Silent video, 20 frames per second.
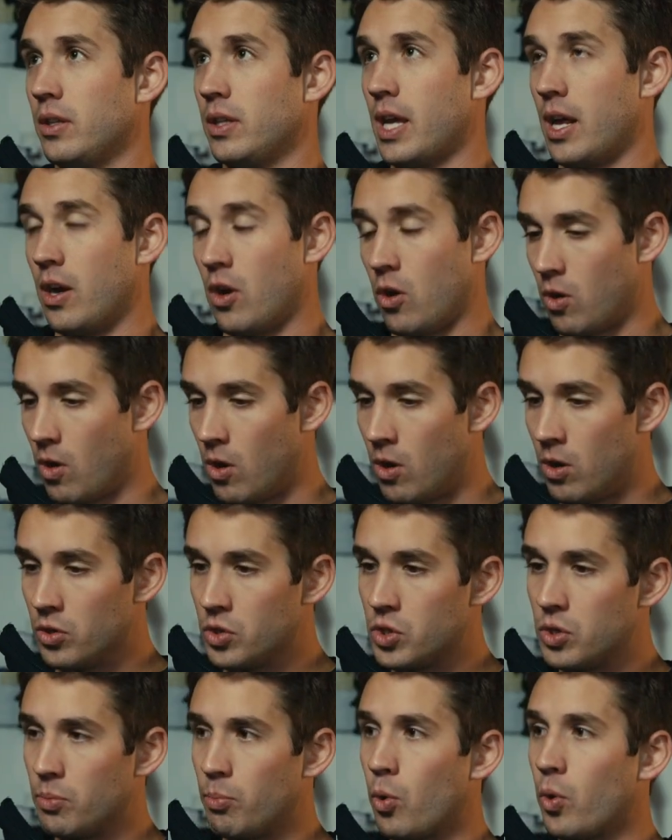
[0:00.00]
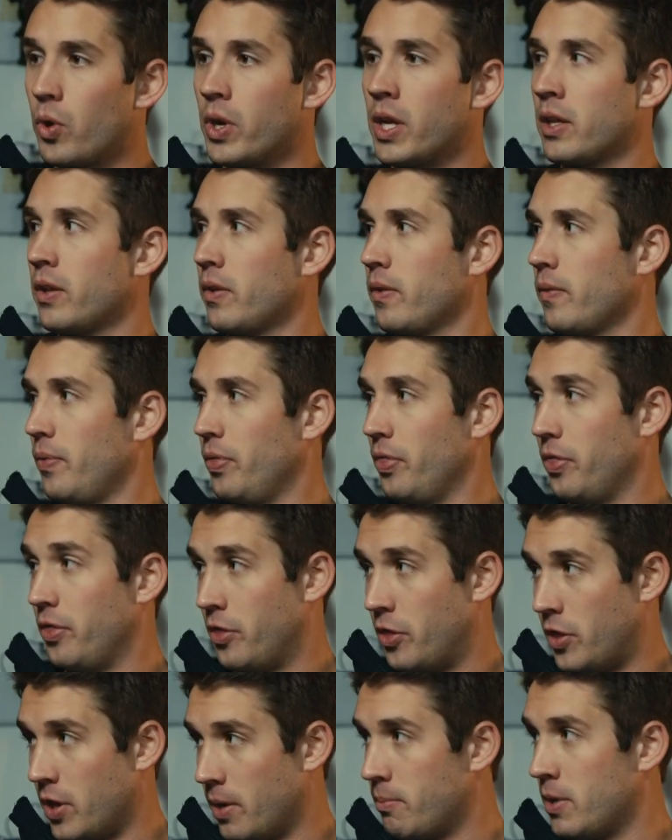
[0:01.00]
that are all supporting
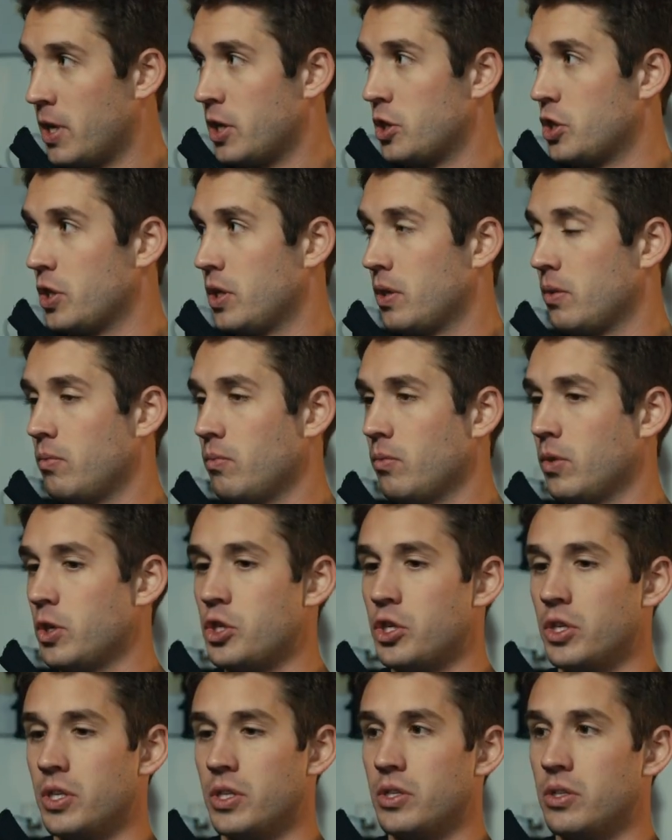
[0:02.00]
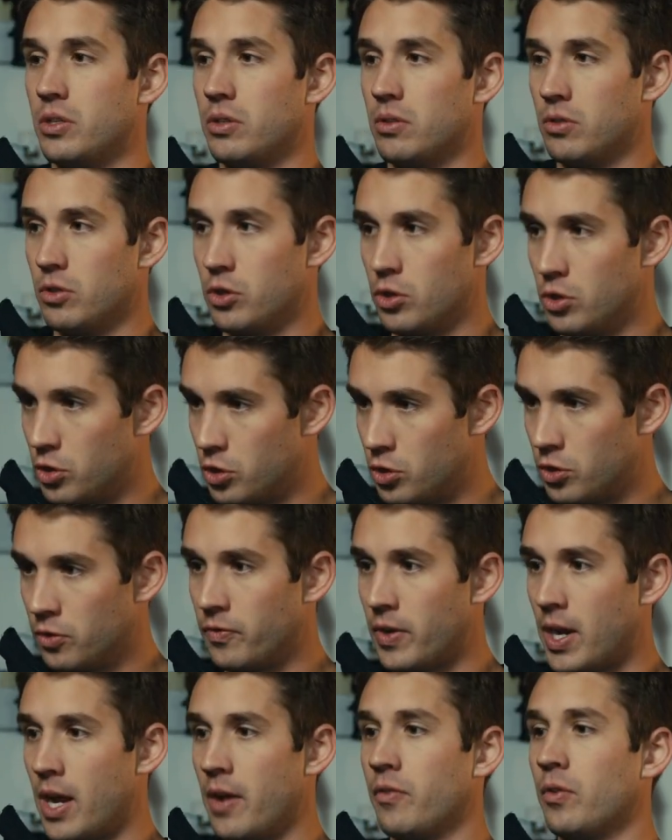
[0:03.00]
the mission, which is
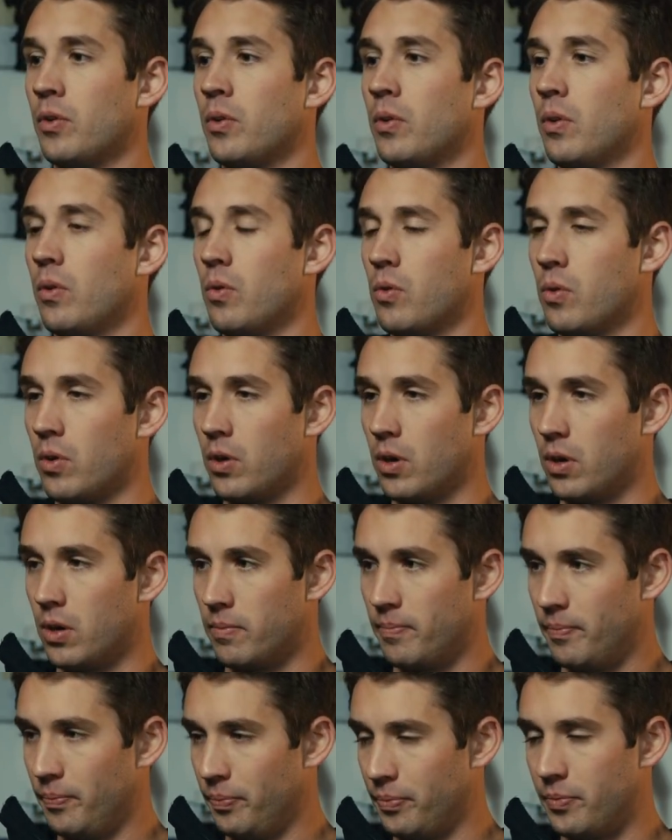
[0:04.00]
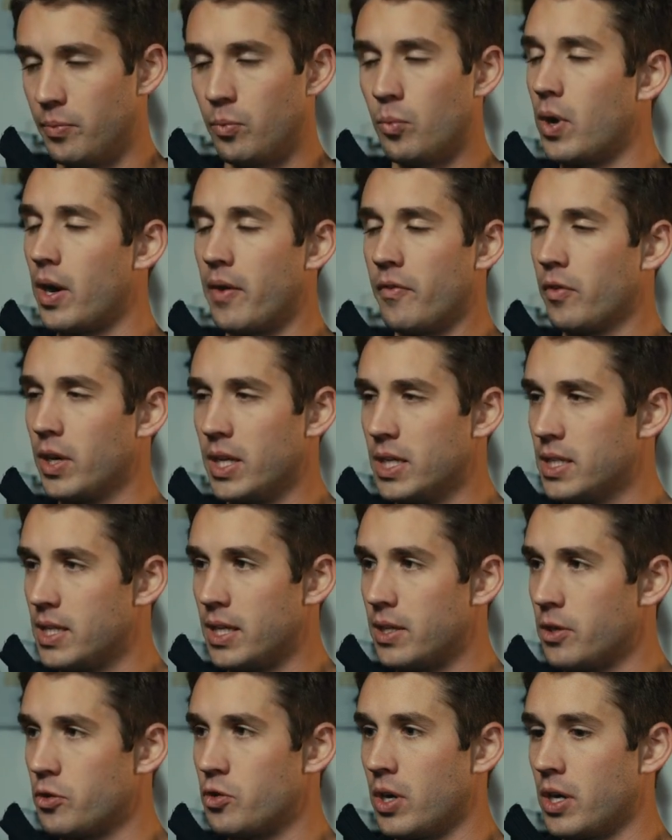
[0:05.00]
survival or whatever it is
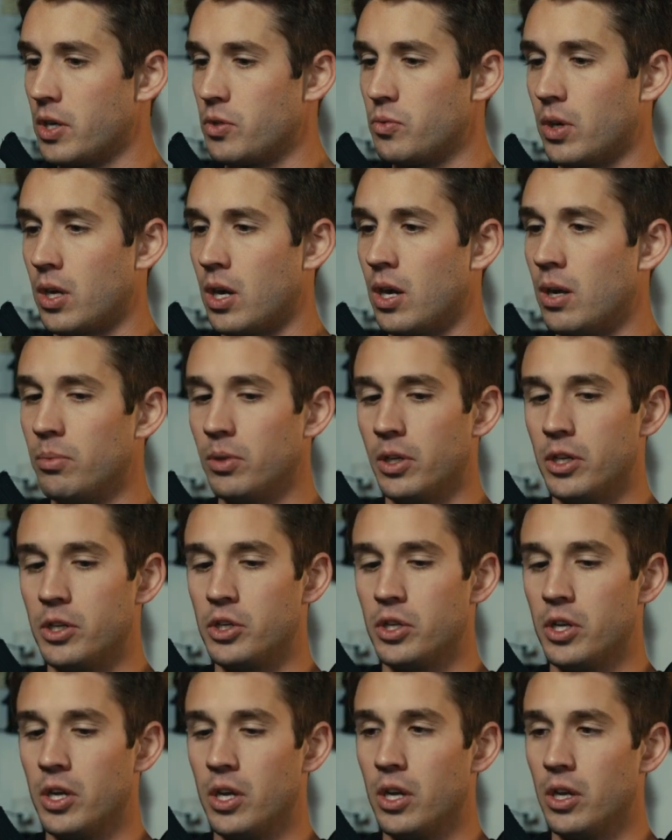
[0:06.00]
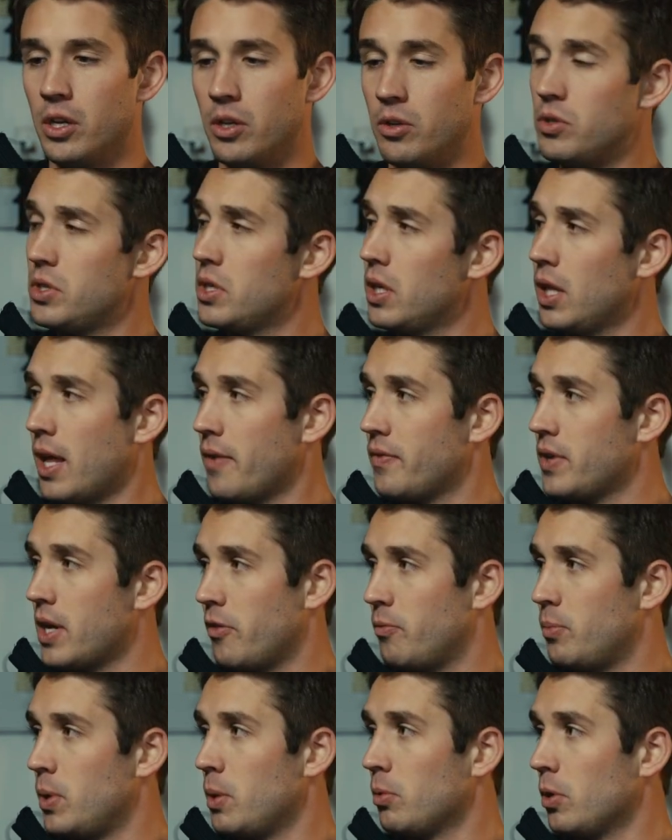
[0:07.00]
that they're trying to accomplish, you still have to
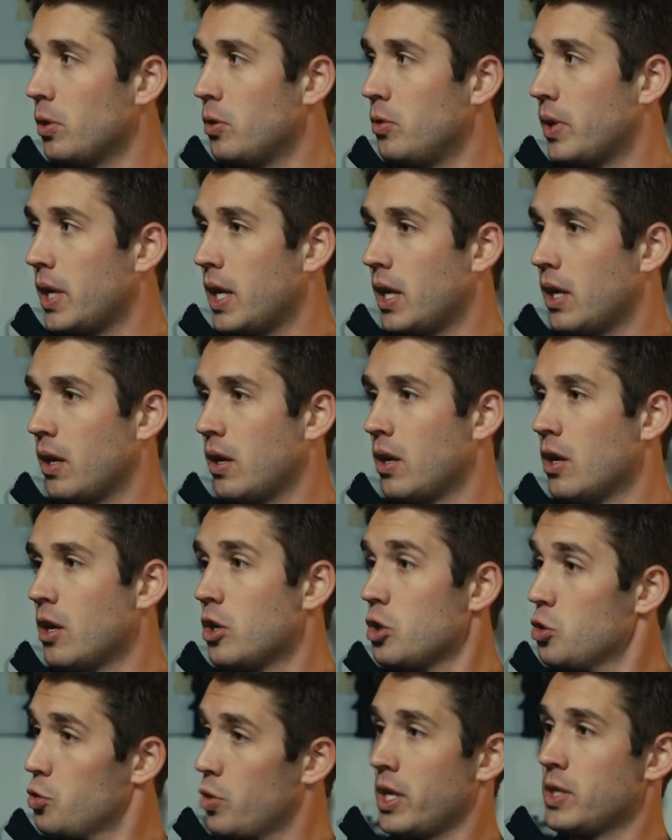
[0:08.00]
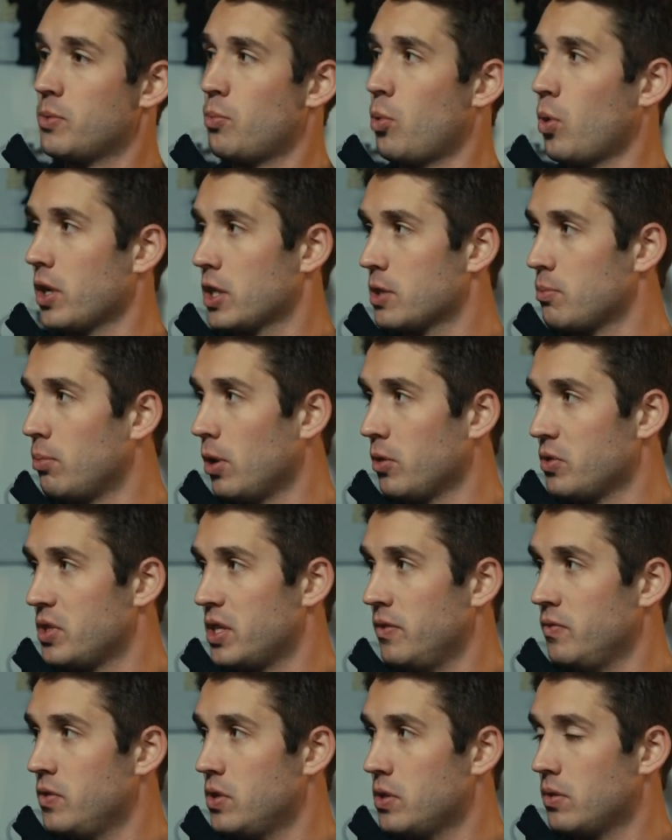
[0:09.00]
have people who can transport
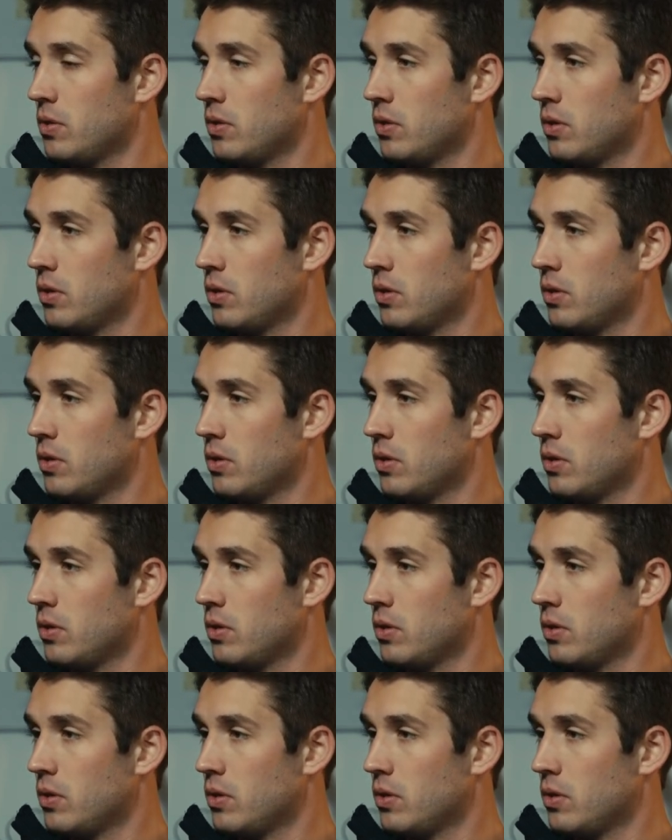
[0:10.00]
explosives,